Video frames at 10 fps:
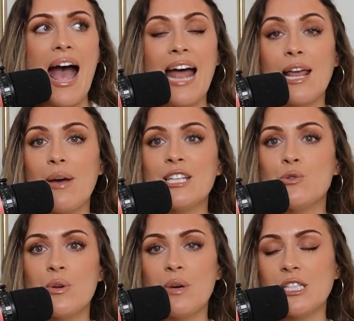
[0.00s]
And I went
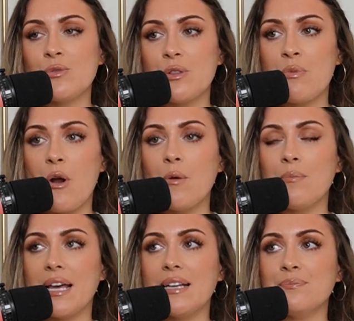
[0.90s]
to him once with a
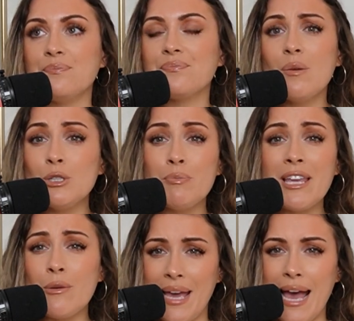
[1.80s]
problem, which, by
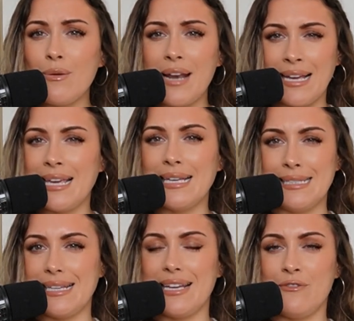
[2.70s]
the way, how lucky
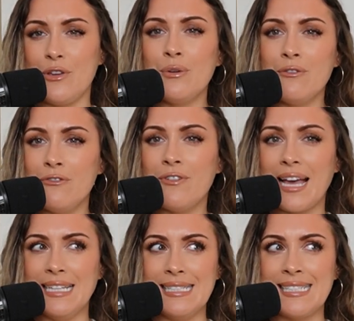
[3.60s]
is it if you can
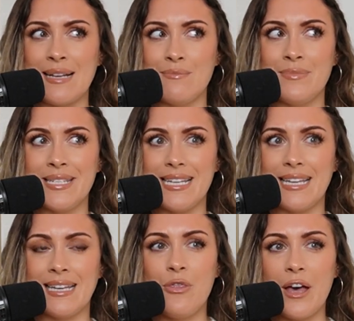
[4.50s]
find
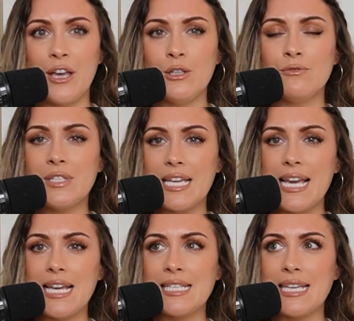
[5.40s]
somebody that you've
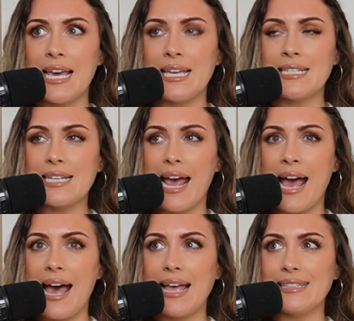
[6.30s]
dated
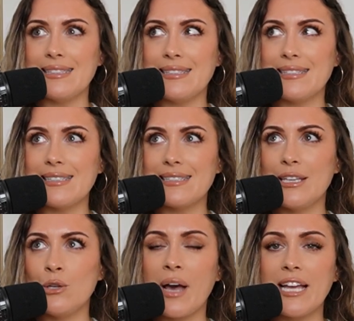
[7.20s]
and
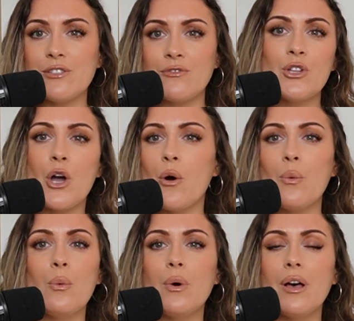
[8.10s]
you kind of
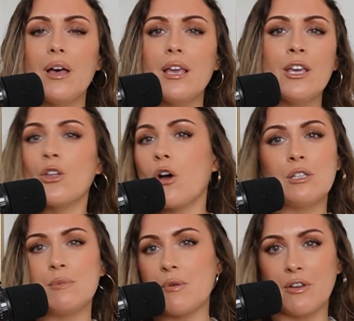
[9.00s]
know you're not
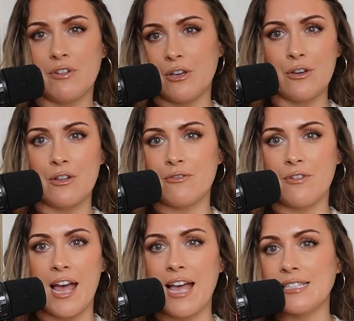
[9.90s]
going to be boyfriend,
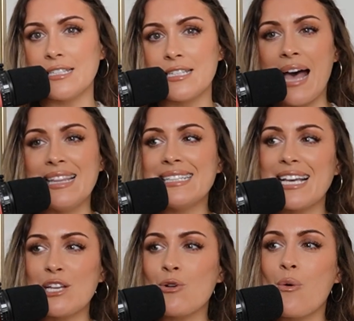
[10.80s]
girlfriend, and there's
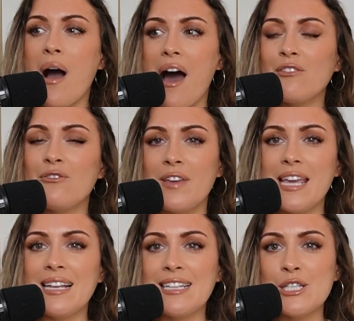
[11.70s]
like no hard
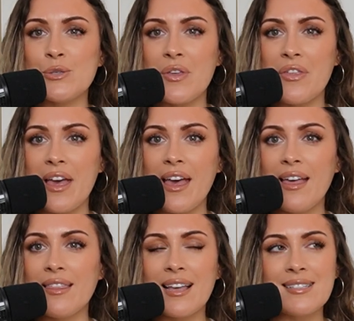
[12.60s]
feelings with
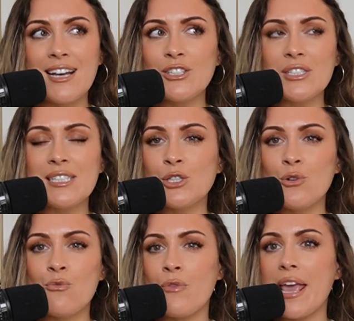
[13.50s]
it? That's actually such
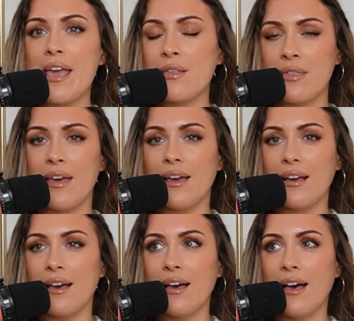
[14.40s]
a rare
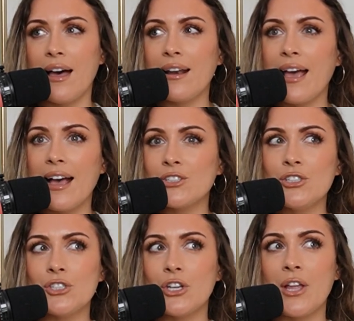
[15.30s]
thing. And I
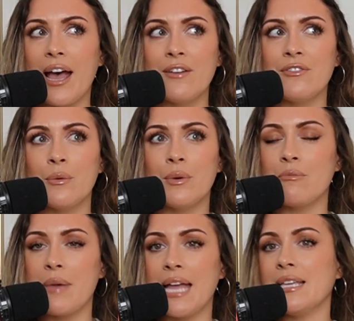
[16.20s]
actually don't have it with
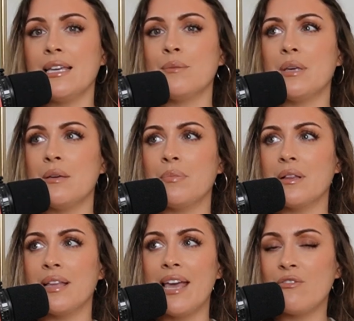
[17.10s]
many
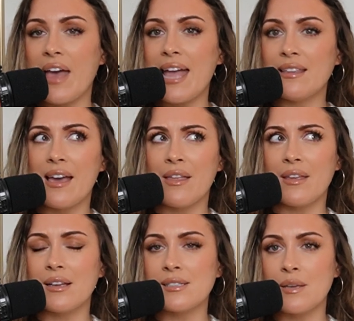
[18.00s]
people, if any
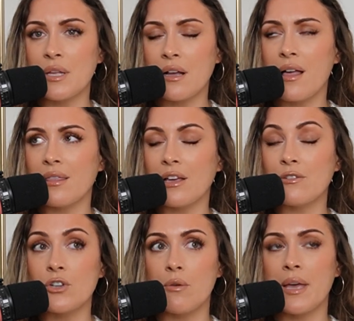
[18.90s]
others. I mean, I can't think
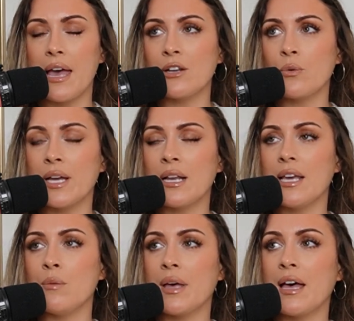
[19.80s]
off the top of my head
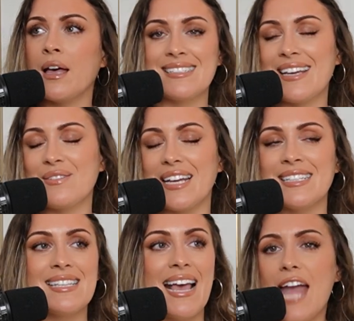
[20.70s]
quickly, but it's so
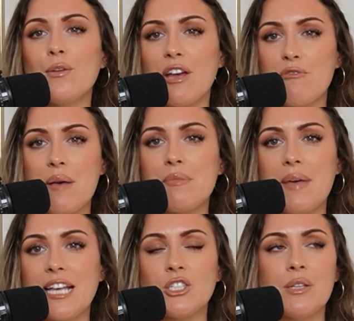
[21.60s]
nice. Anyway, I remember
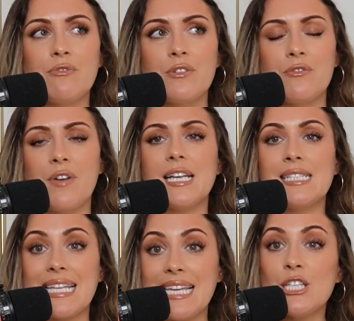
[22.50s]
messaging him for
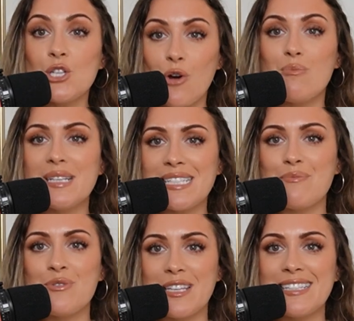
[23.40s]
advice, and he told me
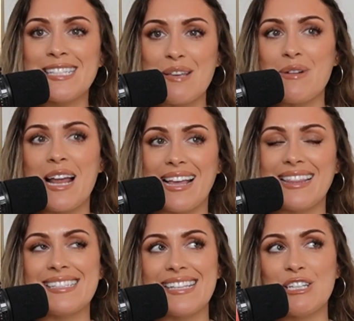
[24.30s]
something similar, and
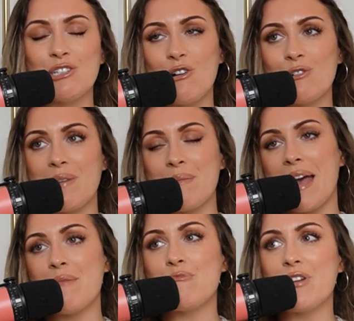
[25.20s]
this like jogged my
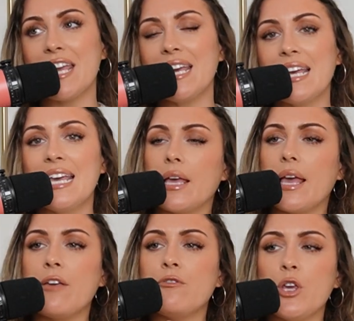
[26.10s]
memory.
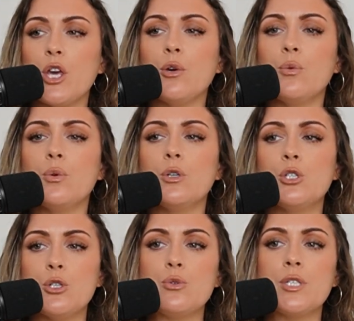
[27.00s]
If you
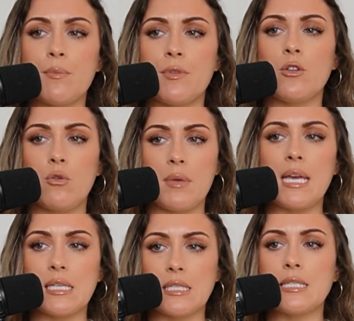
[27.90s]
do something or
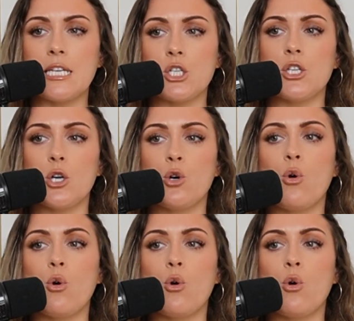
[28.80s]
make a decision that